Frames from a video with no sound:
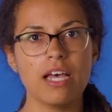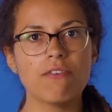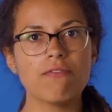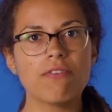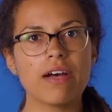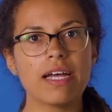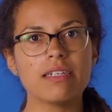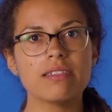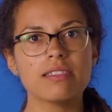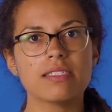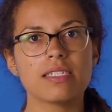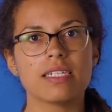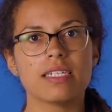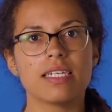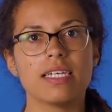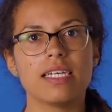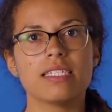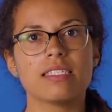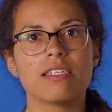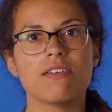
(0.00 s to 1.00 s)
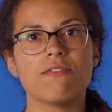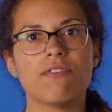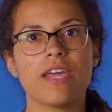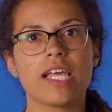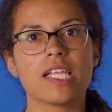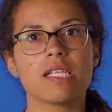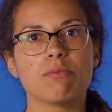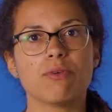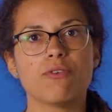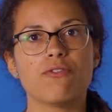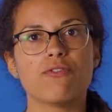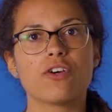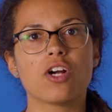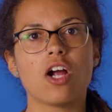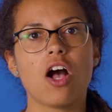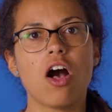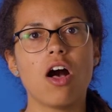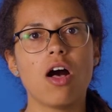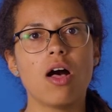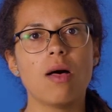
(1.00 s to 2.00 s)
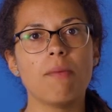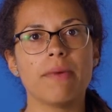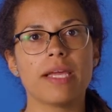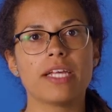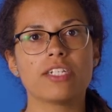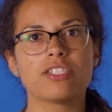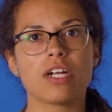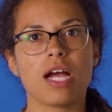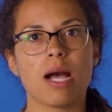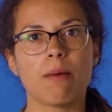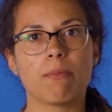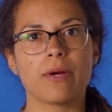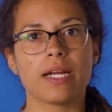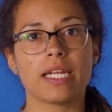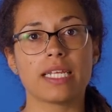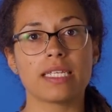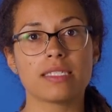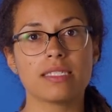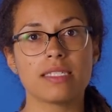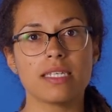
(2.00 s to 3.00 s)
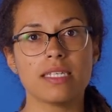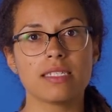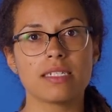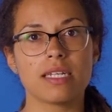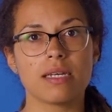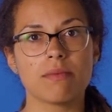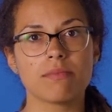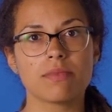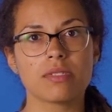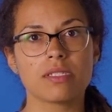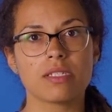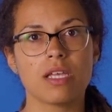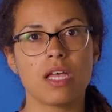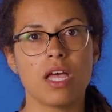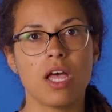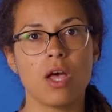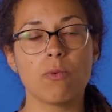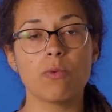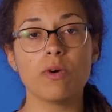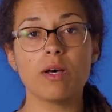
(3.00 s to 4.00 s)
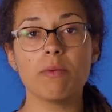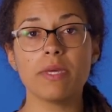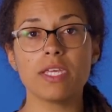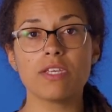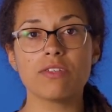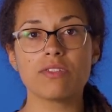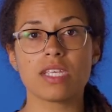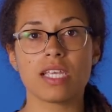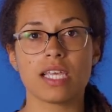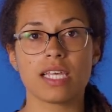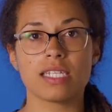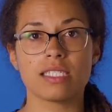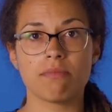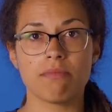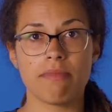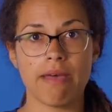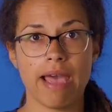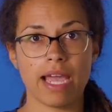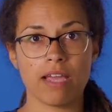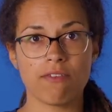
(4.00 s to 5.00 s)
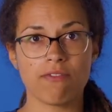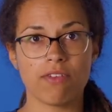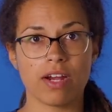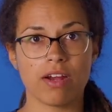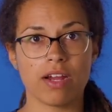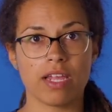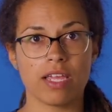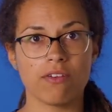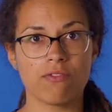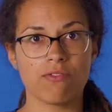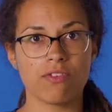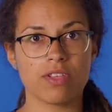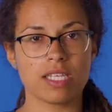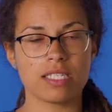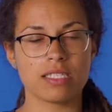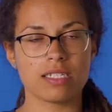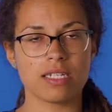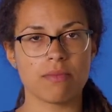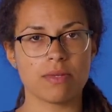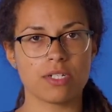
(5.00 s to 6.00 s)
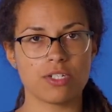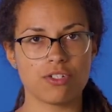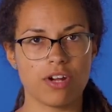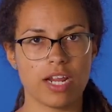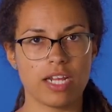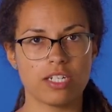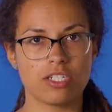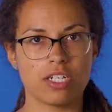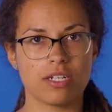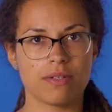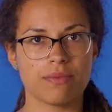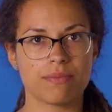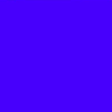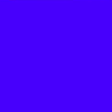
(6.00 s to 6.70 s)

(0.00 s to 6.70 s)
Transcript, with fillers: FileZilla is available for all major operating systems. We'll be using its Mac variant for this demonstration.